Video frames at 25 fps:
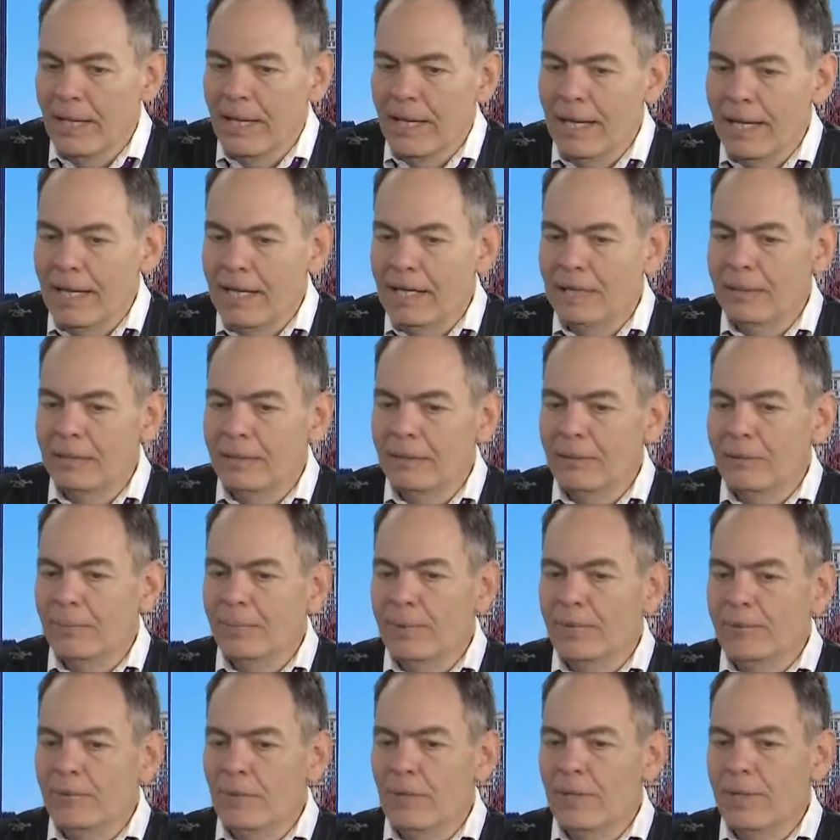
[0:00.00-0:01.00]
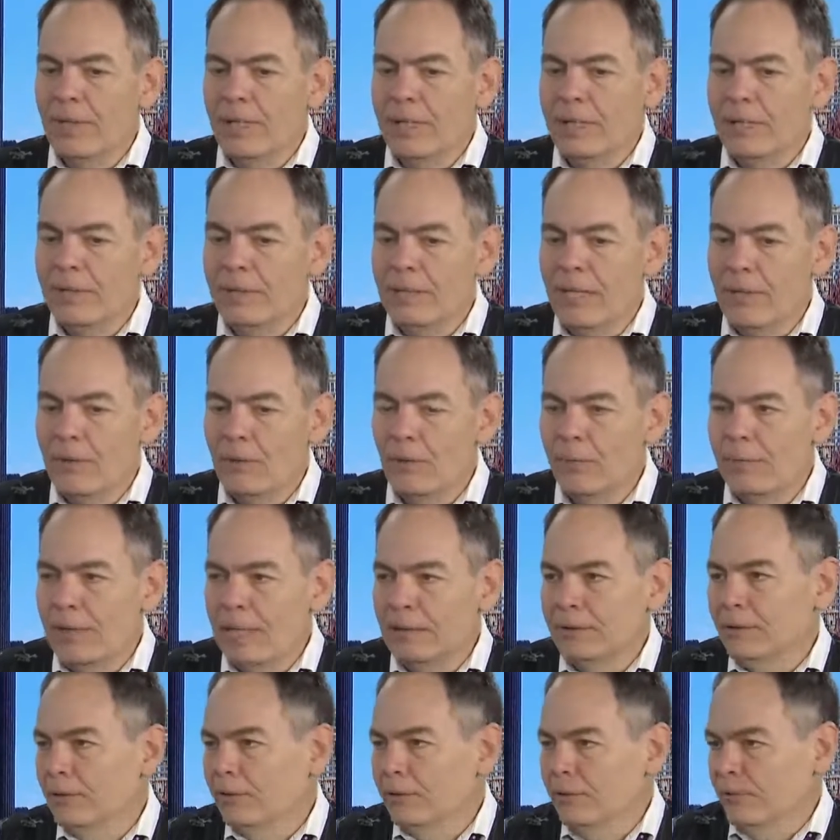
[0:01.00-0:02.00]
And before then, they were
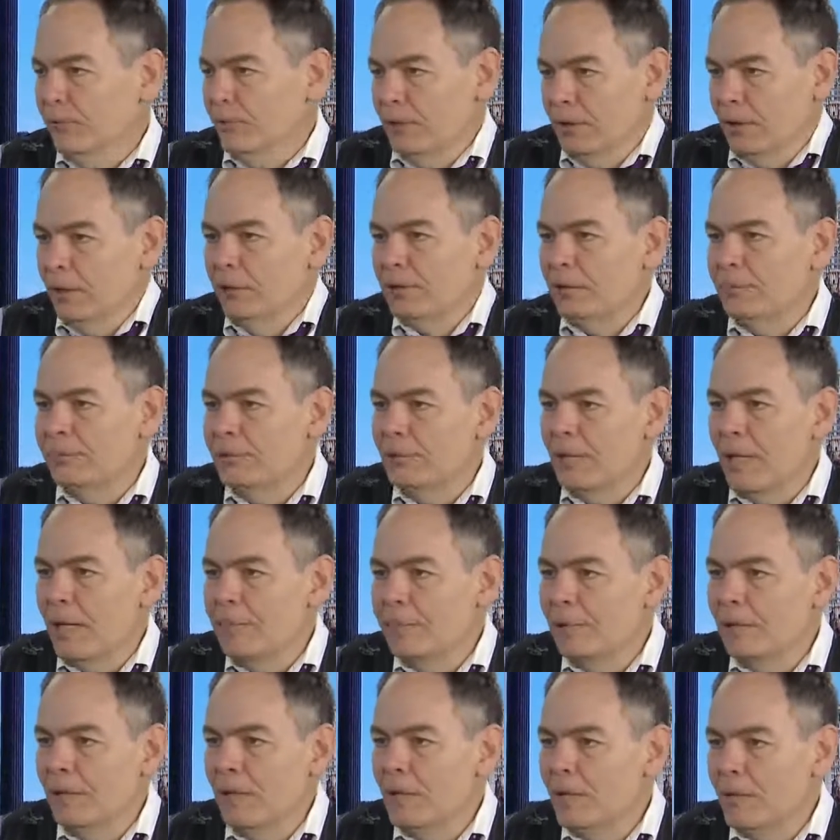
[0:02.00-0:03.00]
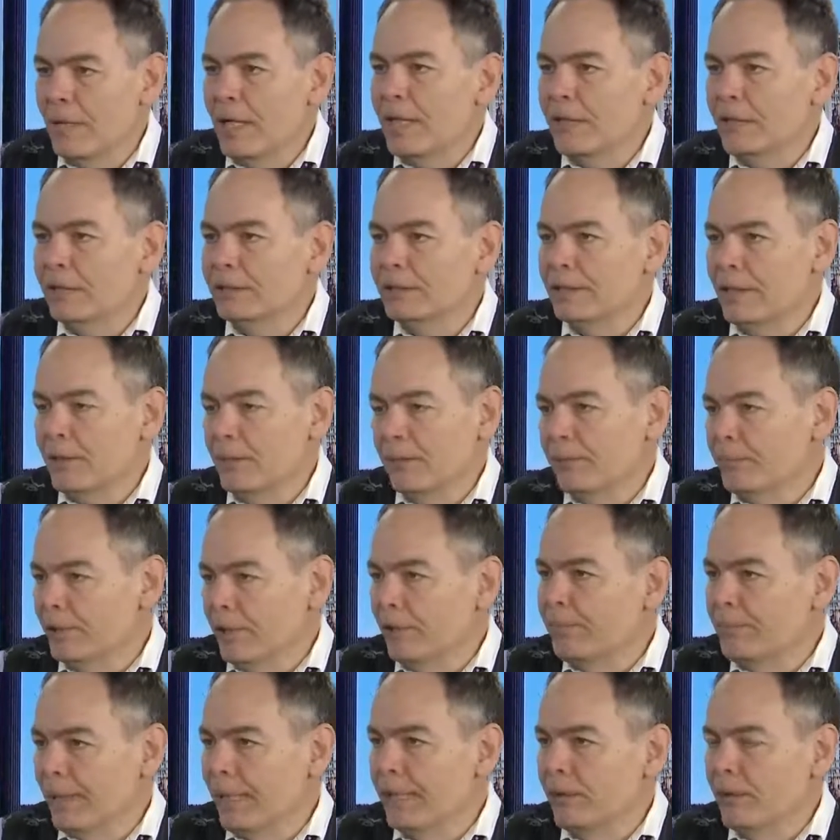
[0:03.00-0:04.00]
about to close up shop and go away because
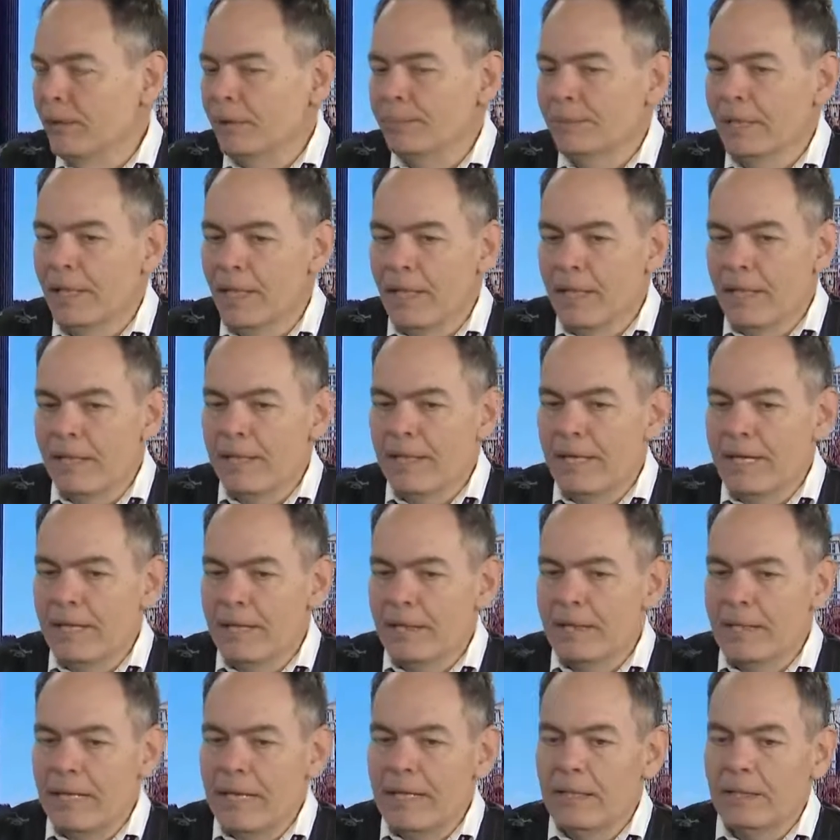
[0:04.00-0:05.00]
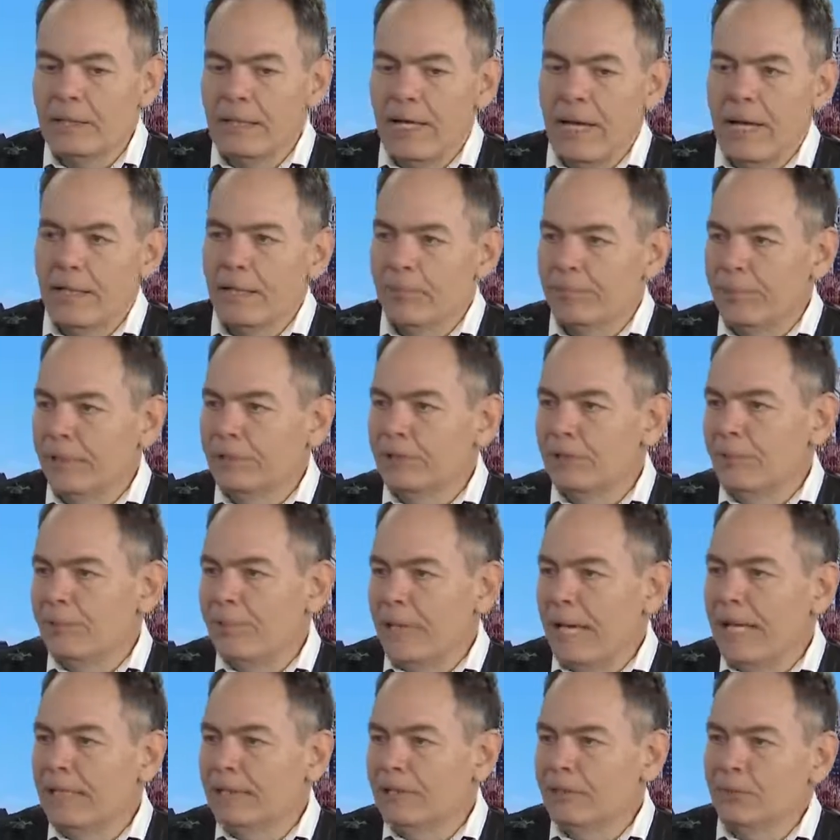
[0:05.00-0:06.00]
they're bankrupt. They then got a bunch of
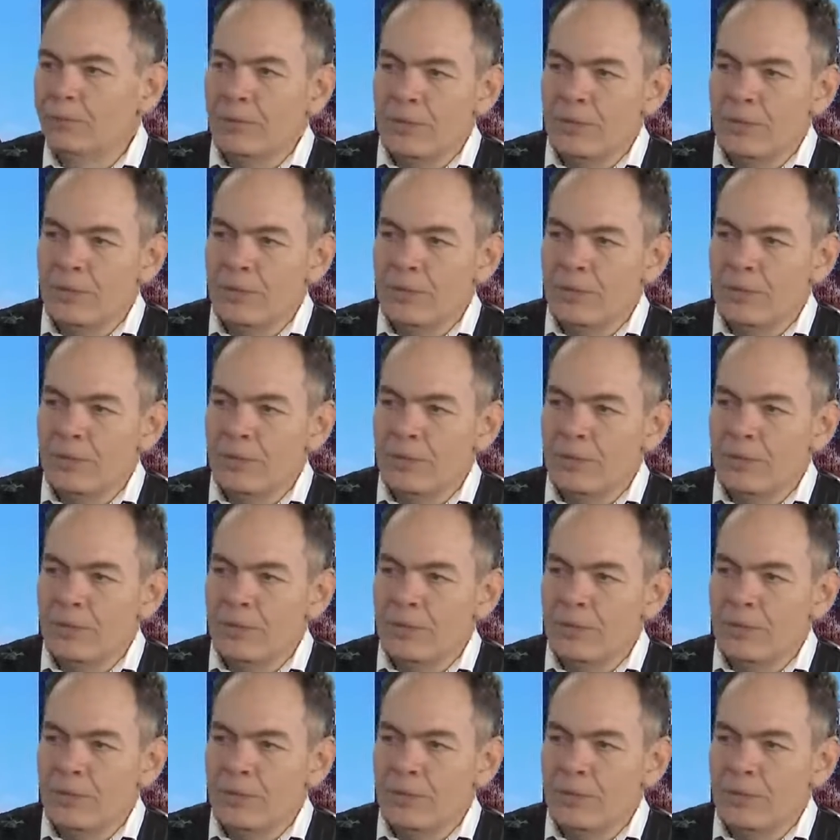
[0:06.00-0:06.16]
banks to